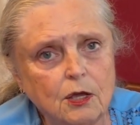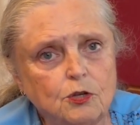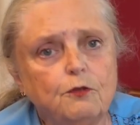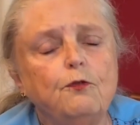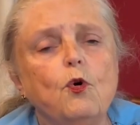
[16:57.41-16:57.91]

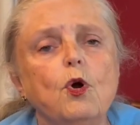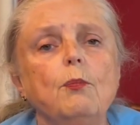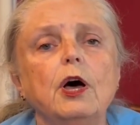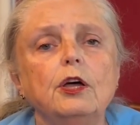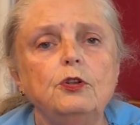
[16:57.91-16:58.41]
to
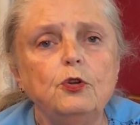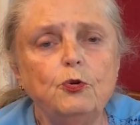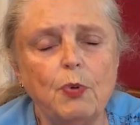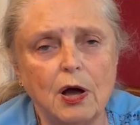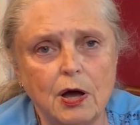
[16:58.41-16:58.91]
form a new
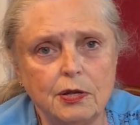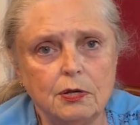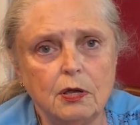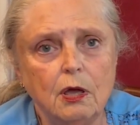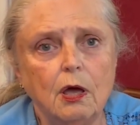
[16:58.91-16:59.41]

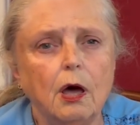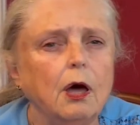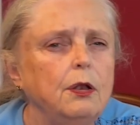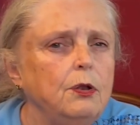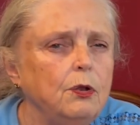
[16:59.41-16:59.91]
bond,
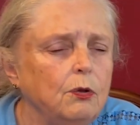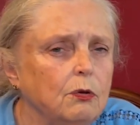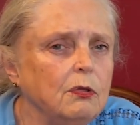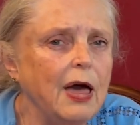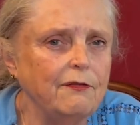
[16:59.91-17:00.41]
a
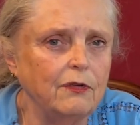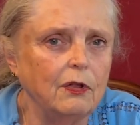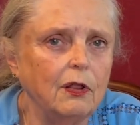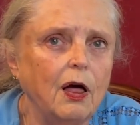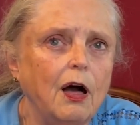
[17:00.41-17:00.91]
new
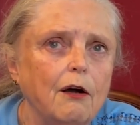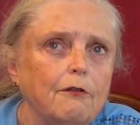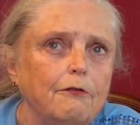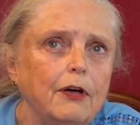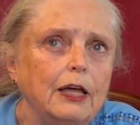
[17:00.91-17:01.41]
level
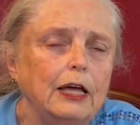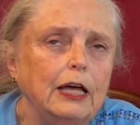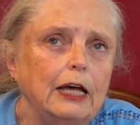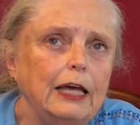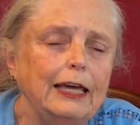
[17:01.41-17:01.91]
of
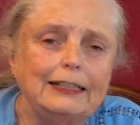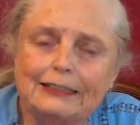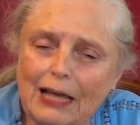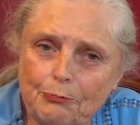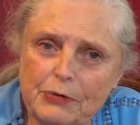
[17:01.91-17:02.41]

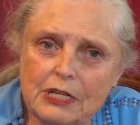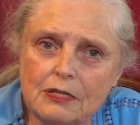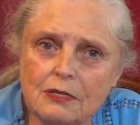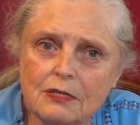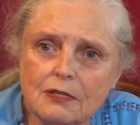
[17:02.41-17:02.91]

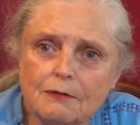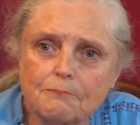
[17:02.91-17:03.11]
acceptance,